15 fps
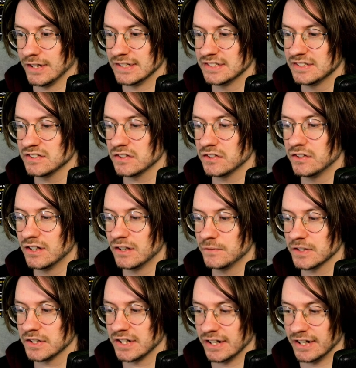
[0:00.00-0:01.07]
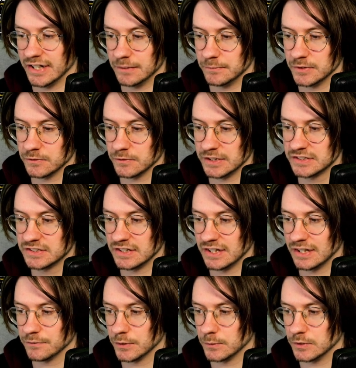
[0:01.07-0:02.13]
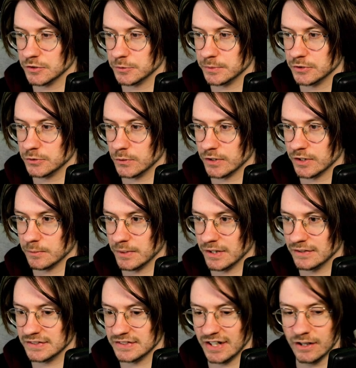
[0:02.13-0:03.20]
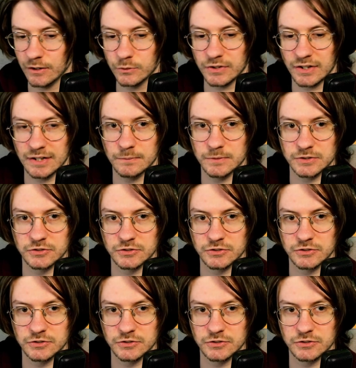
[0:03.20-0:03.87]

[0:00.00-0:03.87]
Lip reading: Okay, this is another game that recently everyone's been talking about. It's Helldivers 2.